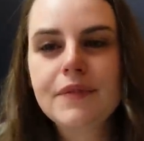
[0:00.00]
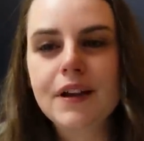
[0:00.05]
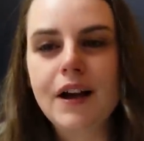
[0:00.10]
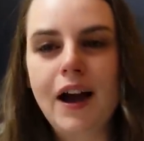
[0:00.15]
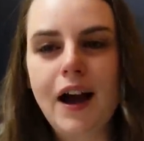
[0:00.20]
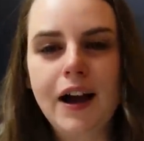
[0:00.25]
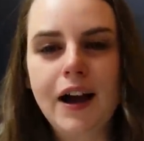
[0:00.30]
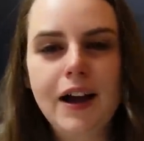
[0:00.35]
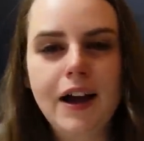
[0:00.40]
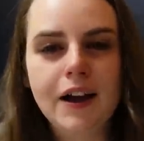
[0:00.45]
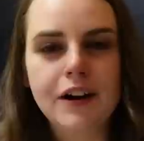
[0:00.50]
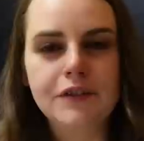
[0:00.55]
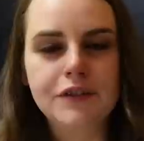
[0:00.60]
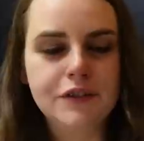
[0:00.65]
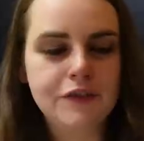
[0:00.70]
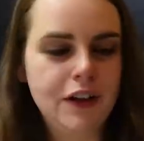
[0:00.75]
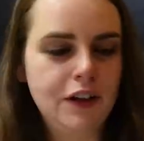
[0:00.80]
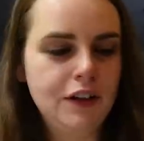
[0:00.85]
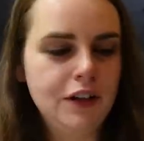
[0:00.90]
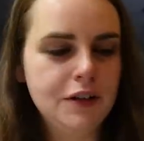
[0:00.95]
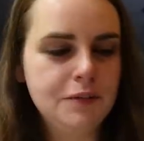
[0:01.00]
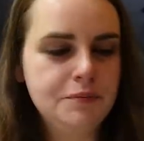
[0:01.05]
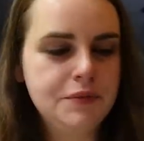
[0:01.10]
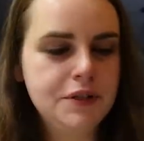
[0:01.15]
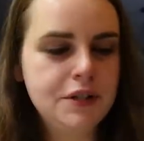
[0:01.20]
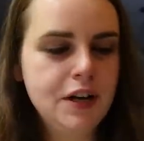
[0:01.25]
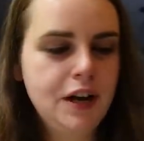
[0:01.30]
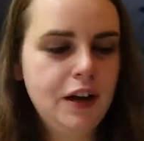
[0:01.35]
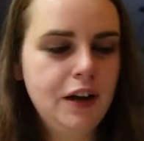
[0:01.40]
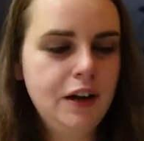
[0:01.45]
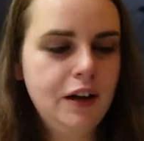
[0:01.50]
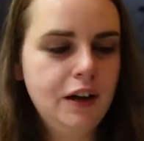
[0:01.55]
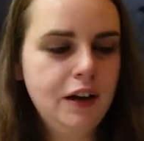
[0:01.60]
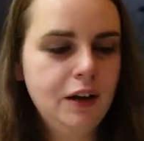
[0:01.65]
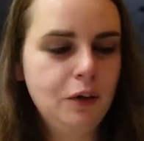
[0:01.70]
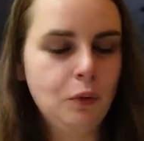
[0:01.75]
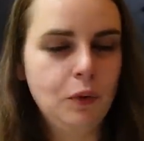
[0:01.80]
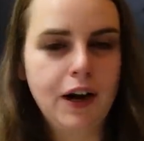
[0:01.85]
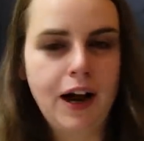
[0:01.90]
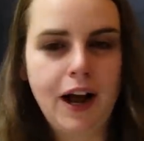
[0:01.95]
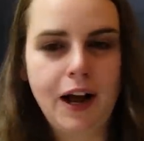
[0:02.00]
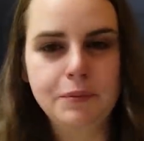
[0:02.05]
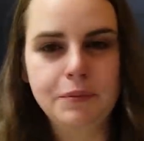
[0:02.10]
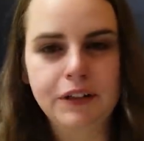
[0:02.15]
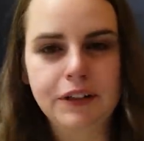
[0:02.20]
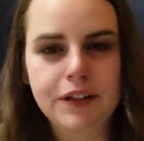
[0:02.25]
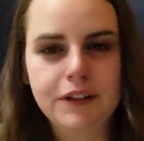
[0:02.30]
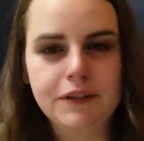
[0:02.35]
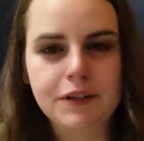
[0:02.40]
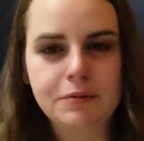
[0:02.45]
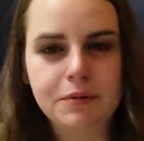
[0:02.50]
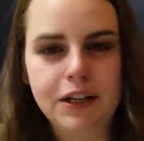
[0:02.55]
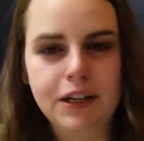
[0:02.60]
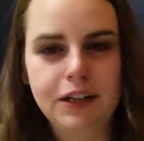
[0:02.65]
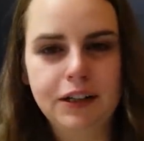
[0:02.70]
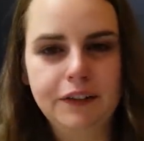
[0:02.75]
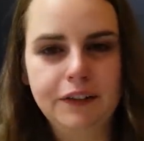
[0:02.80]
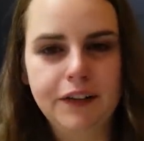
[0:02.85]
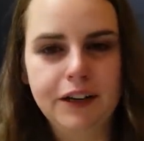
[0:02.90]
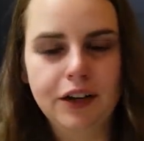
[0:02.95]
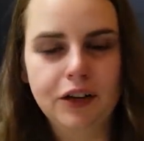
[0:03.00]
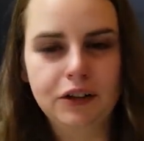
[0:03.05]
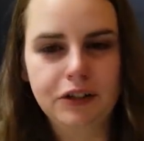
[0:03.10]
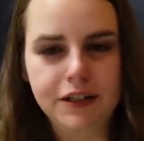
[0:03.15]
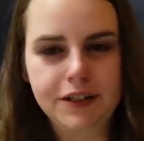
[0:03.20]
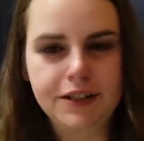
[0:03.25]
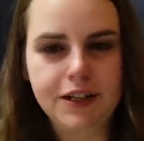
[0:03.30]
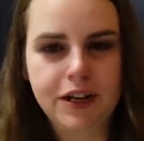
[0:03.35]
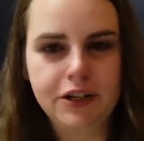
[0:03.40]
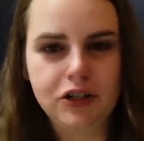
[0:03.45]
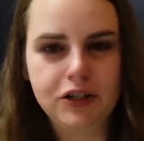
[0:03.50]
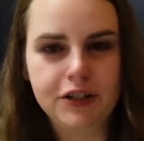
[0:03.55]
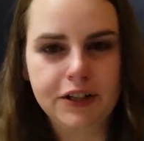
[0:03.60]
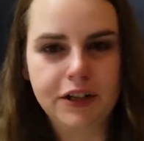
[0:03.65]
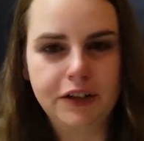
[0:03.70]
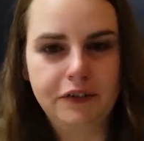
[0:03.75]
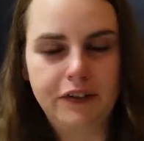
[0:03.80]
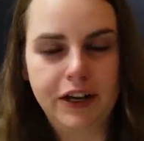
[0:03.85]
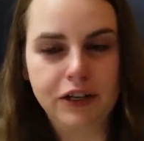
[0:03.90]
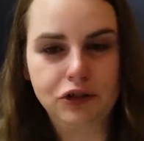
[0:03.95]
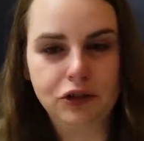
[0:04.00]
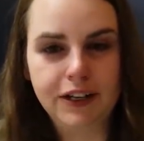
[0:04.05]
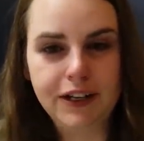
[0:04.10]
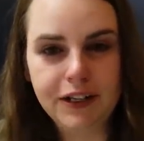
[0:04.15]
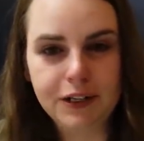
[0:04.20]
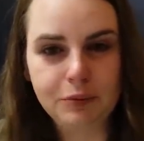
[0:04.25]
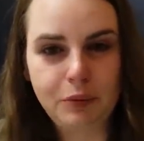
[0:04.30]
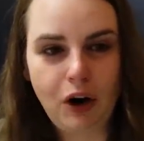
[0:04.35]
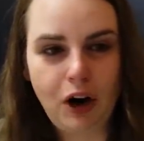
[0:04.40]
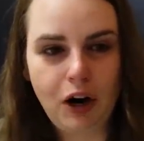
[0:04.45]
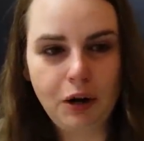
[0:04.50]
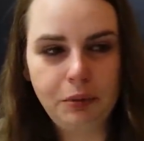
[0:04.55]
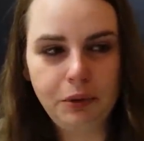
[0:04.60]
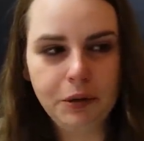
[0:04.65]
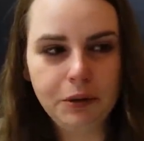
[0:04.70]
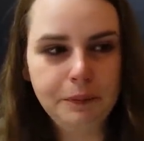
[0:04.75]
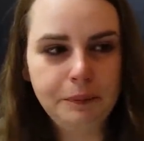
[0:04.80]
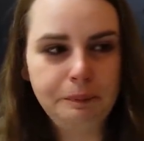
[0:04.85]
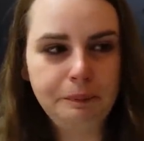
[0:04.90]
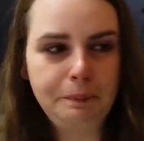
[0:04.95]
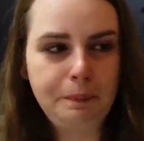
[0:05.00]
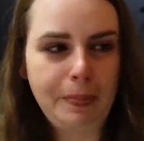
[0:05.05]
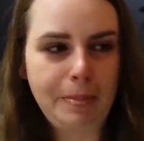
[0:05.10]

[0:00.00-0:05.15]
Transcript: I have developed what I believe to be the early stages of a drinking problem.